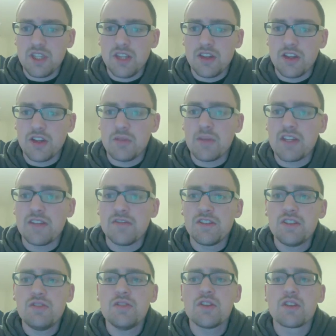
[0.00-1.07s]
There have been a
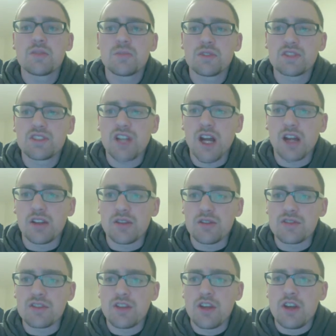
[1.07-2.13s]
few notable
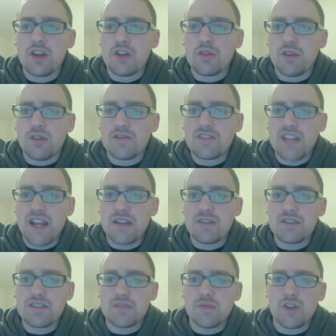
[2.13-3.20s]
scholars who have
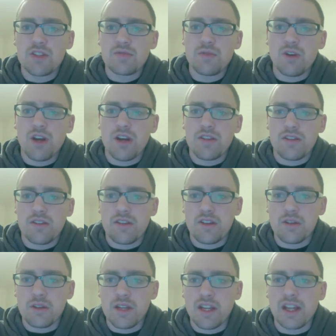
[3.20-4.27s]
challenged the multiple author
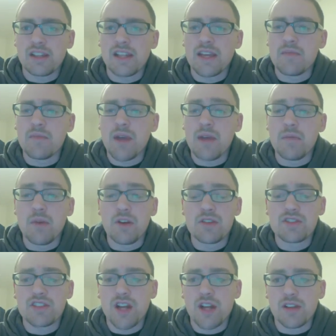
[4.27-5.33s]
theory claimed by most
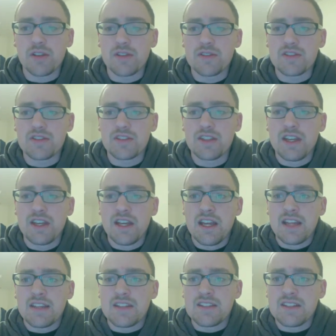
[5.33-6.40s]
scholars.
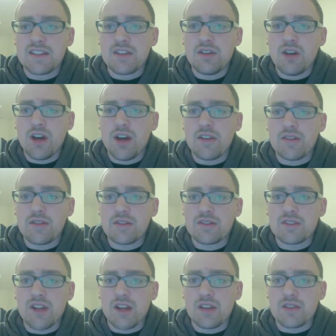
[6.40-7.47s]
The single author
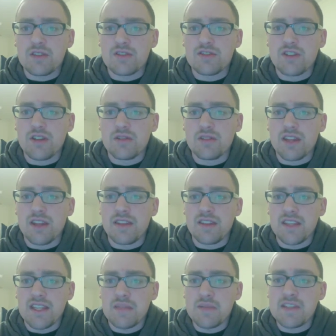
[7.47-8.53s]
scholars note that
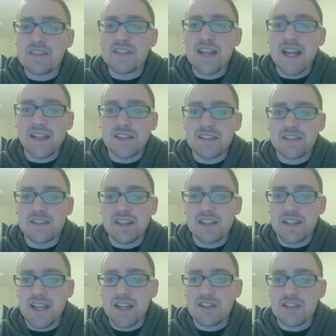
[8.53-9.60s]
theme and stylistic
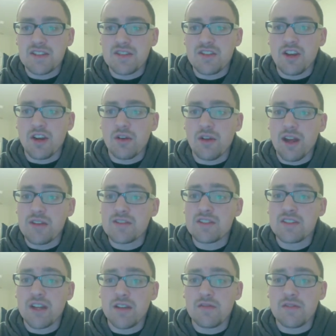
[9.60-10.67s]
connections are grounds
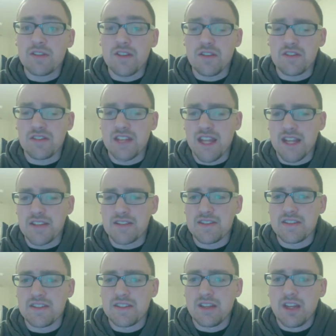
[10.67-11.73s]
enough for their
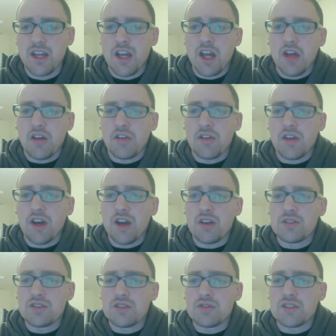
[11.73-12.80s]
stance.
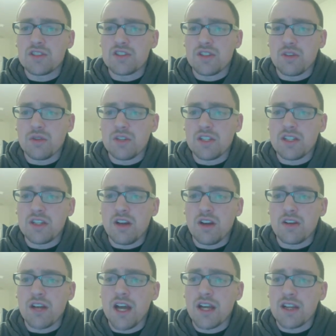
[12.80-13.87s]
Those who disagree are
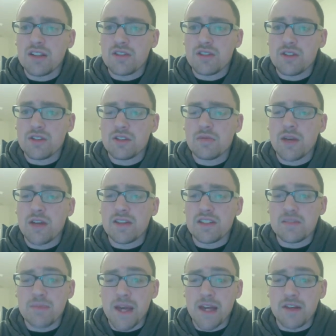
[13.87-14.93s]
not concerned about these
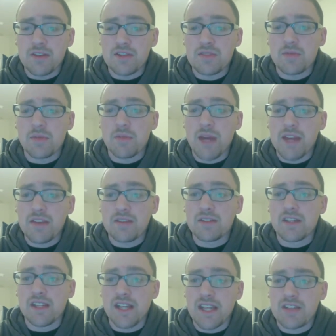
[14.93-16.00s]
matters, but rather the
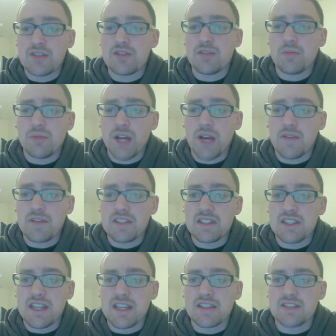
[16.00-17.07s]
nature of
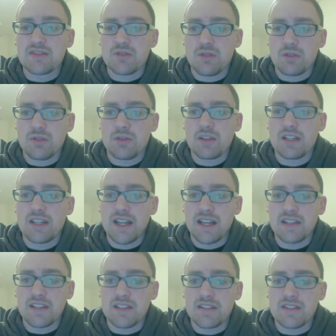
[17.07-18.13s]
prophecy and historical
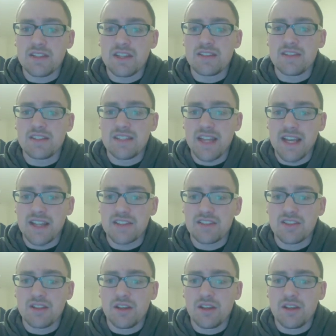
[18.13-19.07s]
connections in the text.